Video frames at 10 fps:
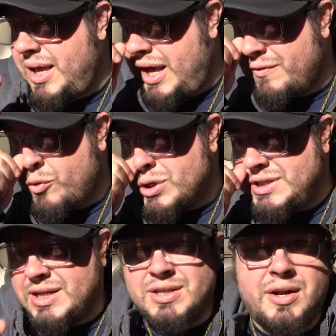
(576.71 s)
And of course,
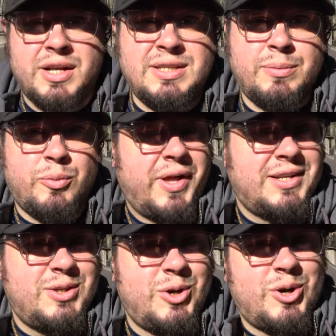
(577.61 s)
that's not an acceptable
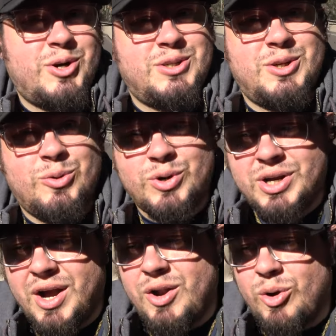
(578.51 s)
answer to her, so we're
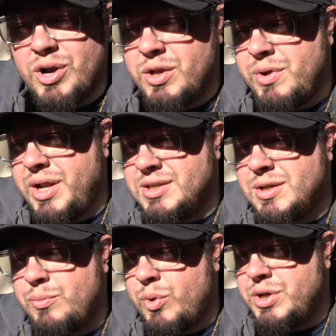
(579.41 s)
kind of arguing, and at
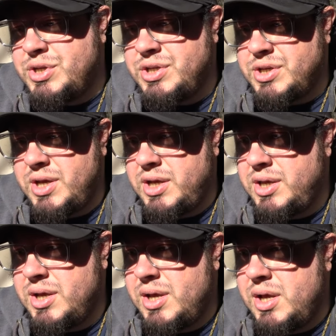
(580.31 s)
some point she's like,
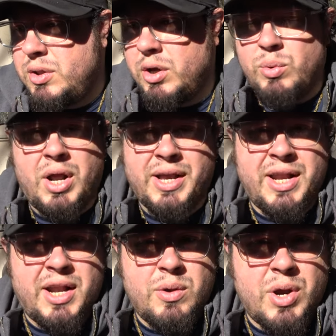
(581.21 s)
look, we're not
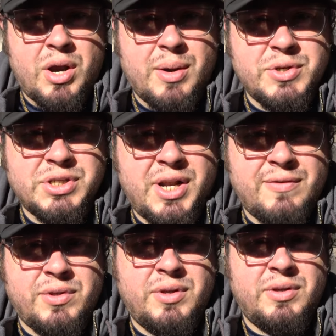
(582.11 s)
getting anywhere, I'm just going to
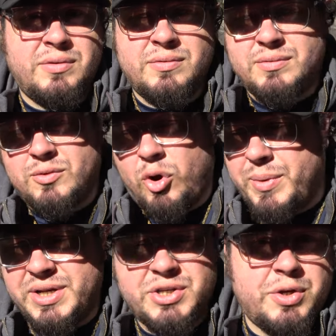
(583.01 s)
have to call
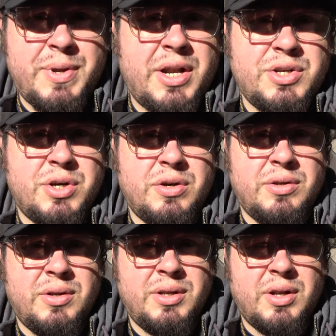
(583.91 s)
my district manager,
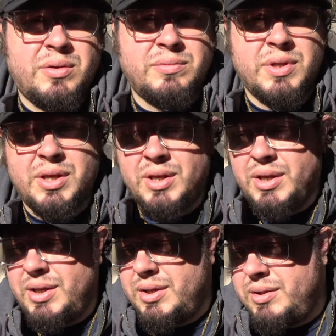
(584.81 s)
and,
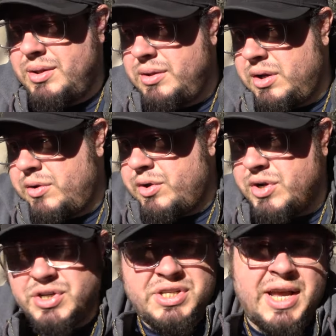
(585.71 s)
they're
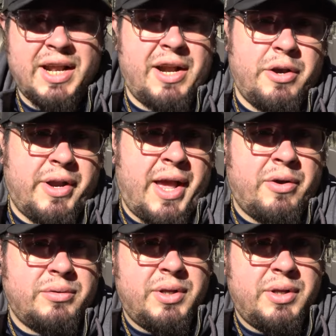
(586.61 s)
going to just take it out of your account.